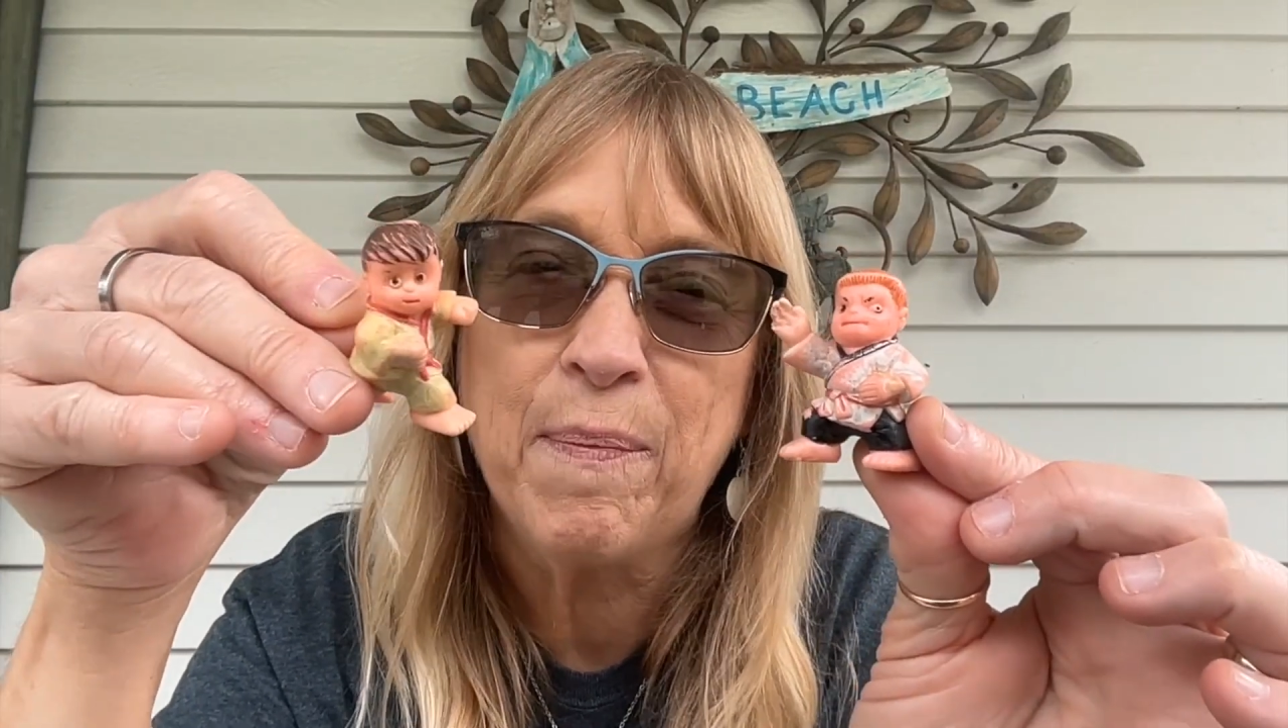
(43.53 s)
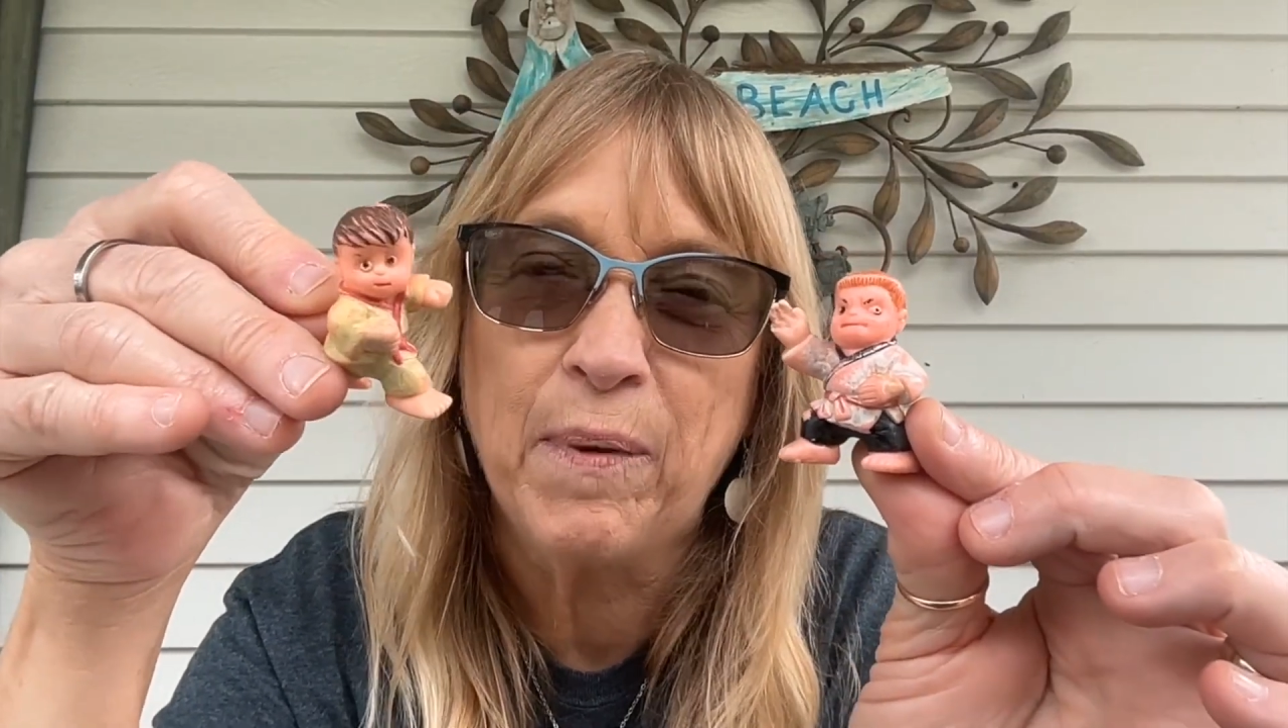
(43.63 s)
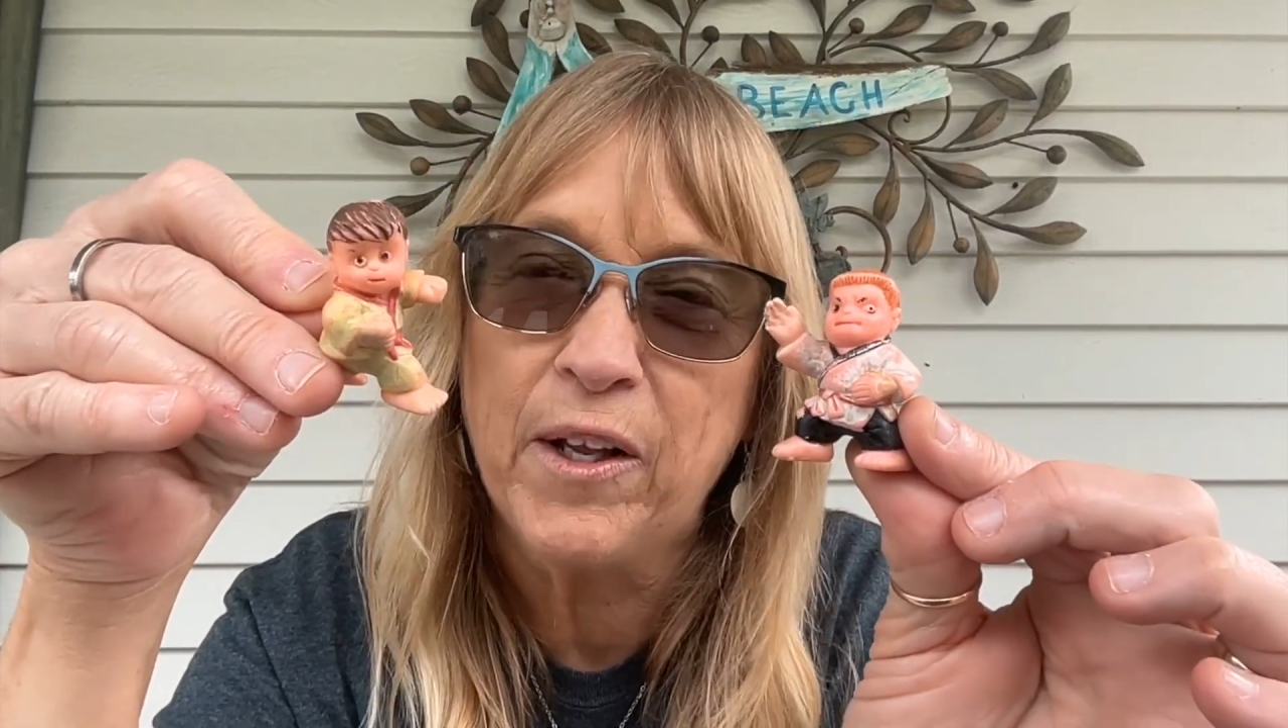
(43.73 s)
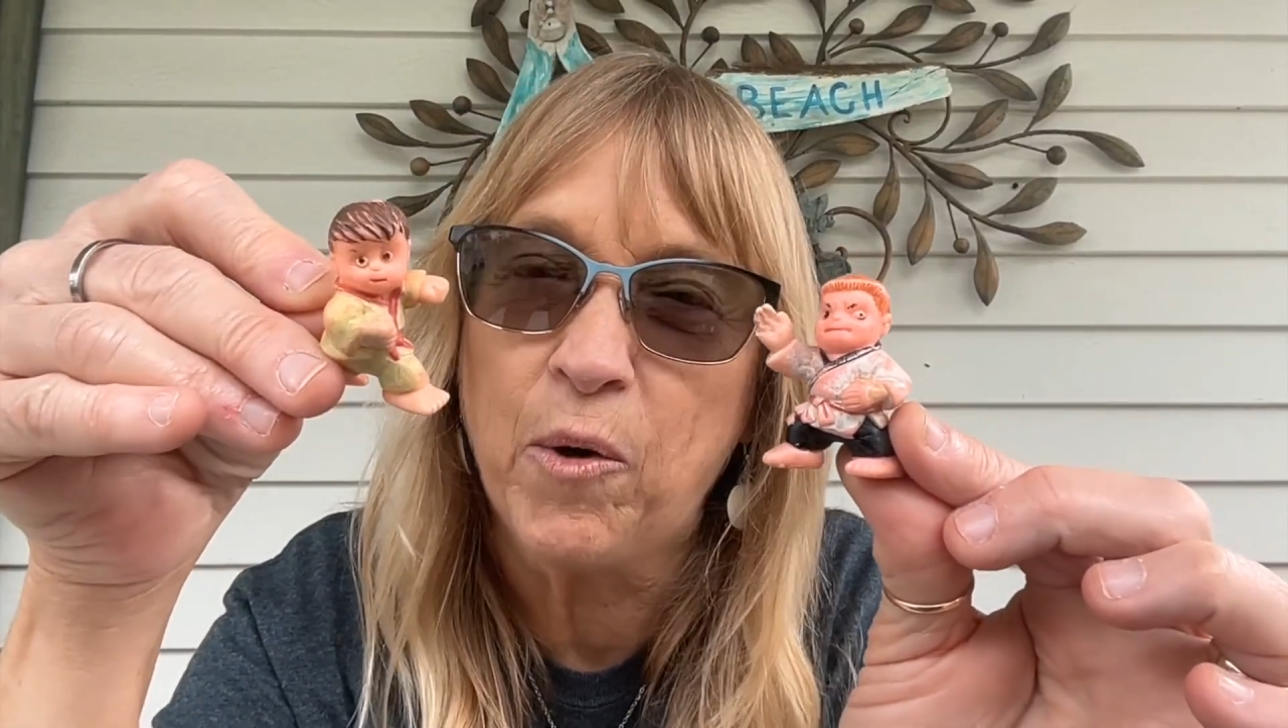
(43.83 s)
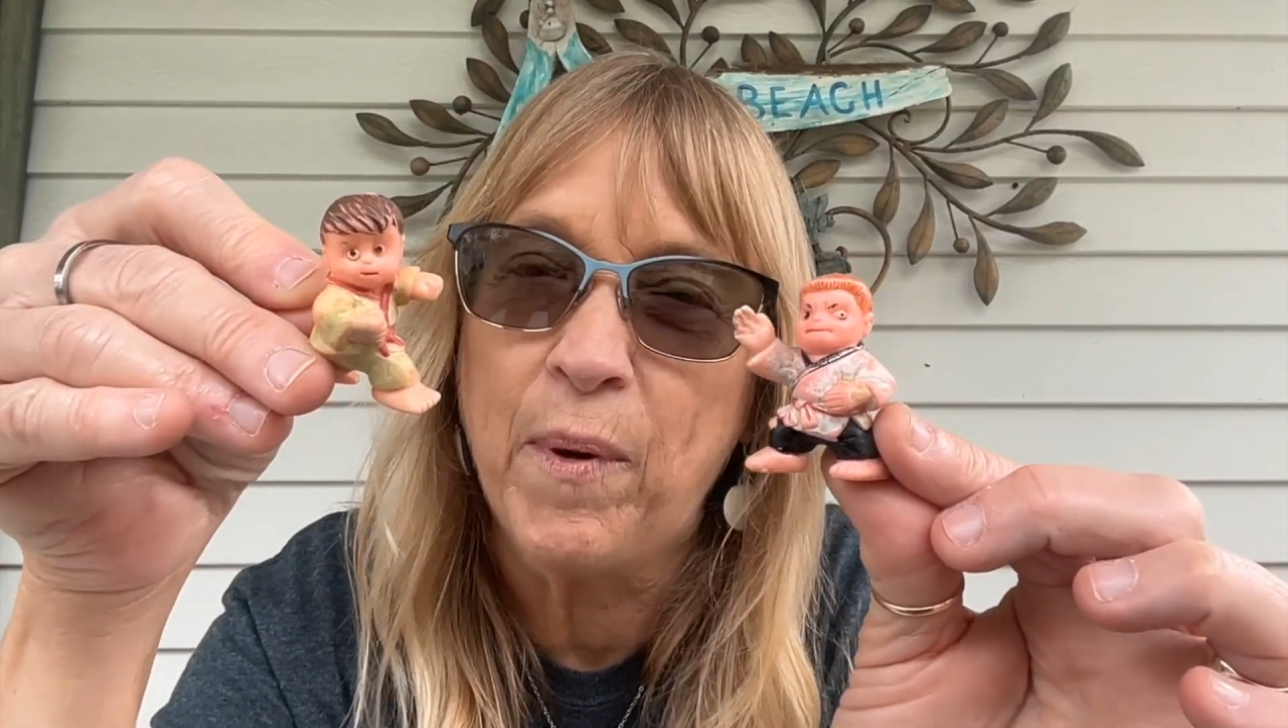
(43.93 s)
up a
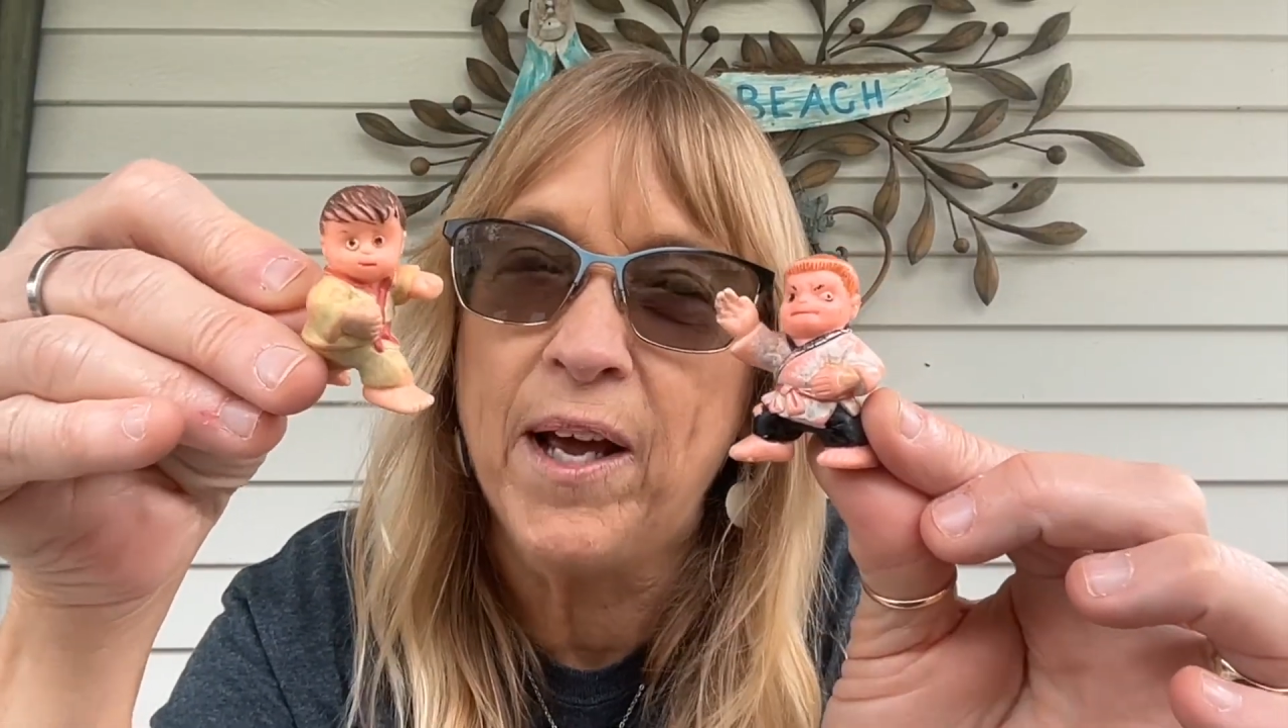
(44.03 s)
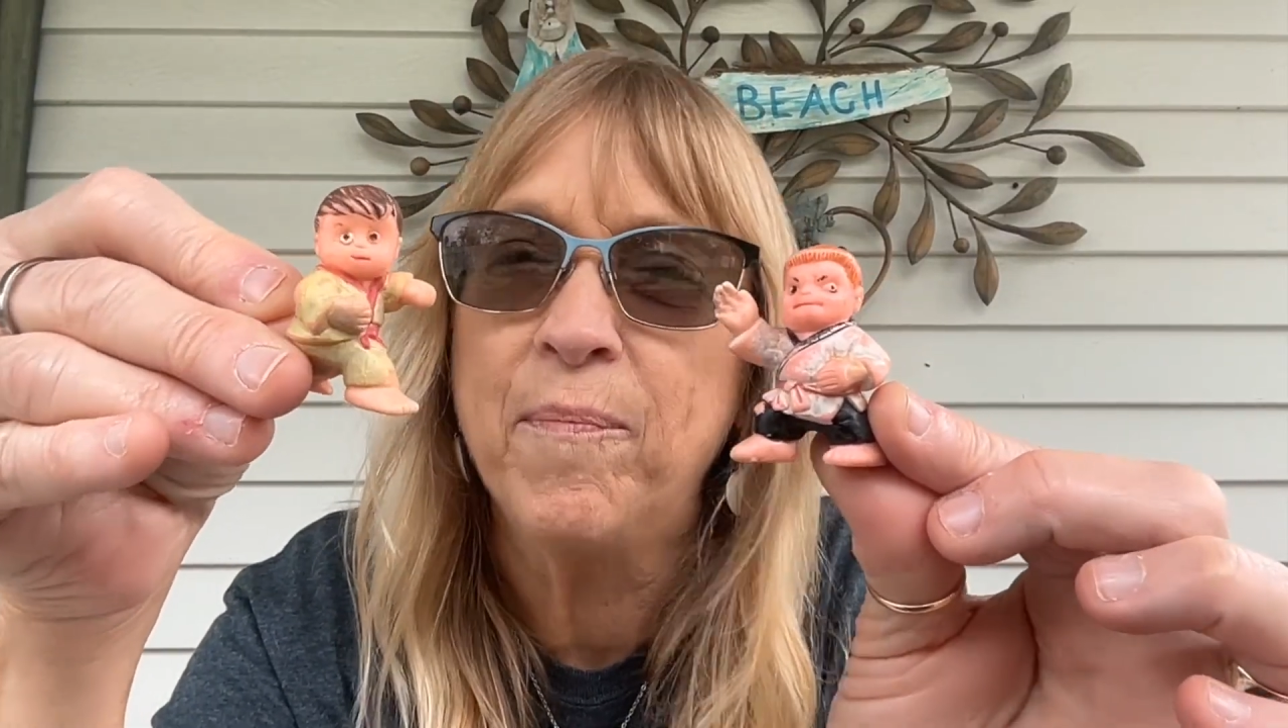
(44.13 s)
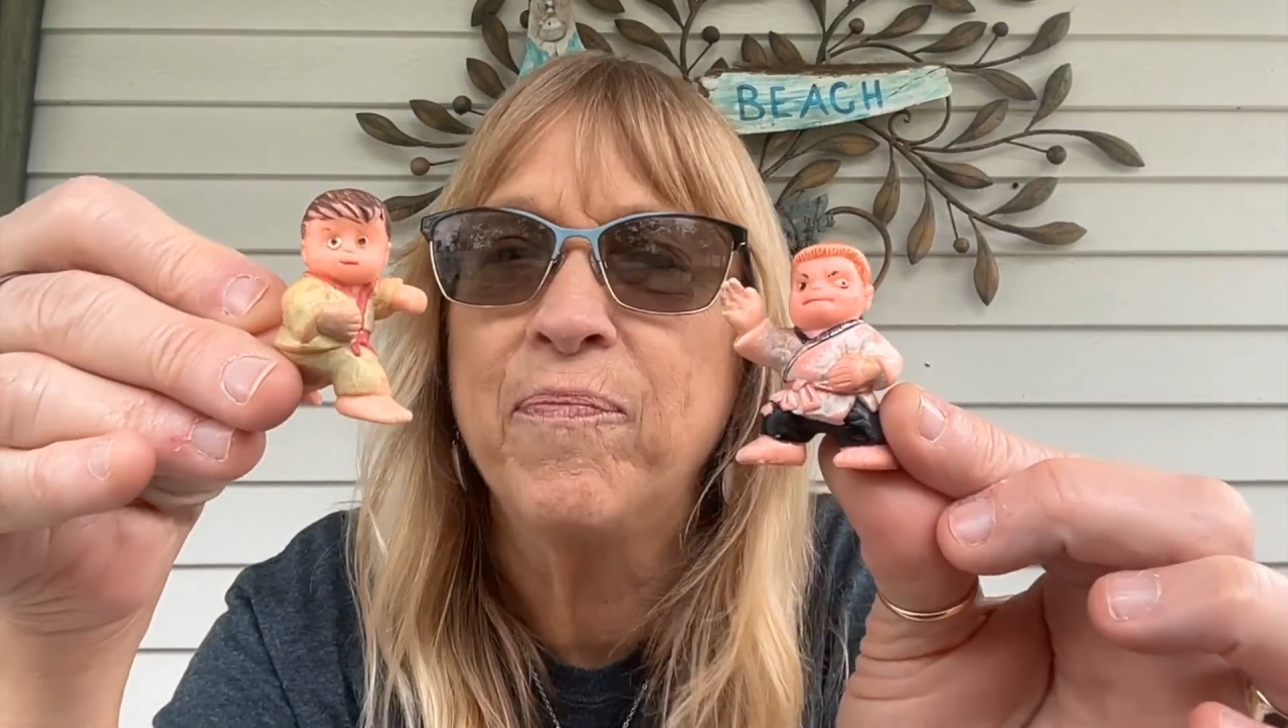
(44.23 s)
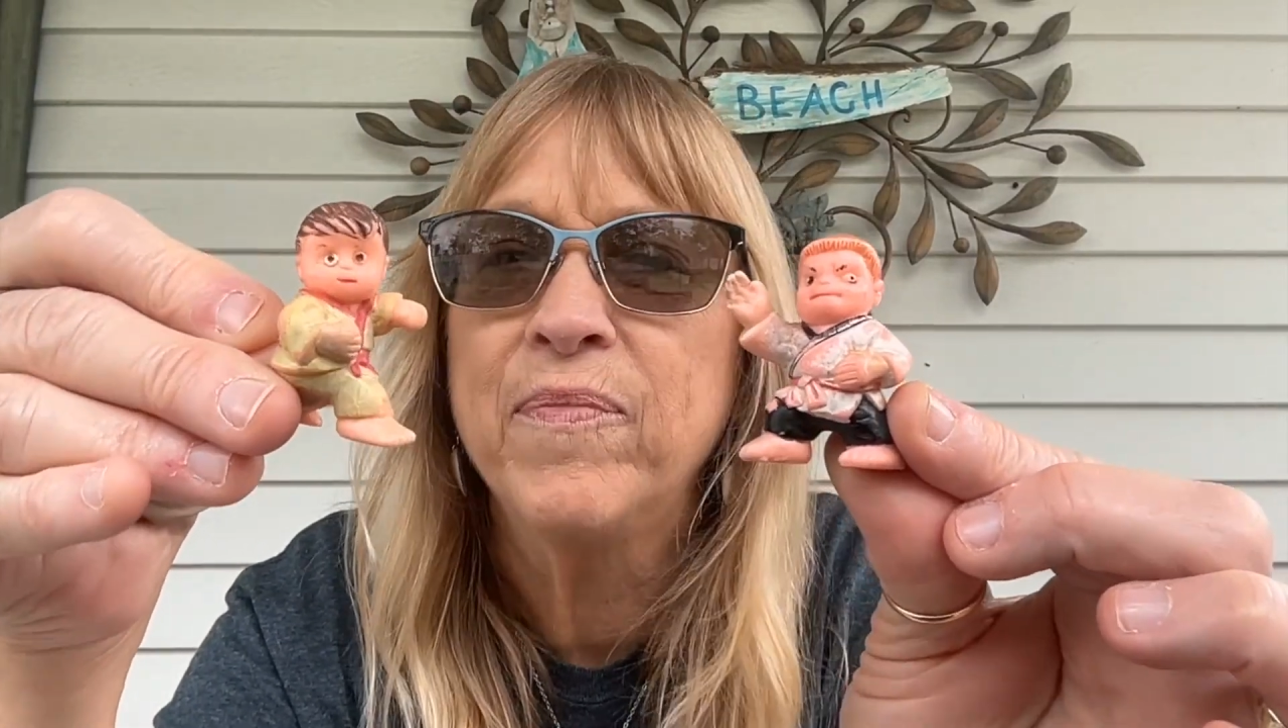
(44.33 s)
little bit.